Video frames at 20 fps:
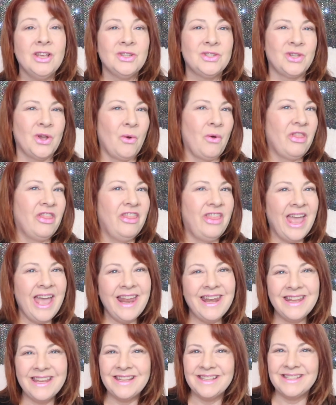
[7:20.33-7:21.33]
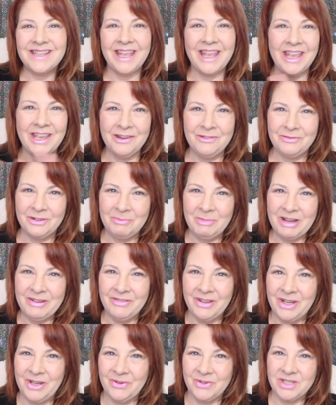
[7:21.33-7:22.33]
So that is it for my
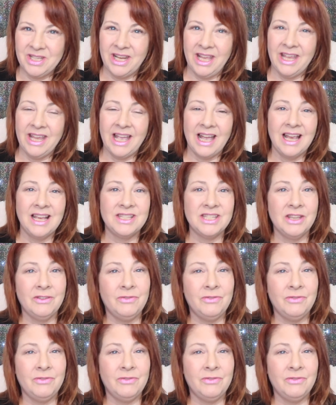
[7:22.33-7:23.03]
video today, guys.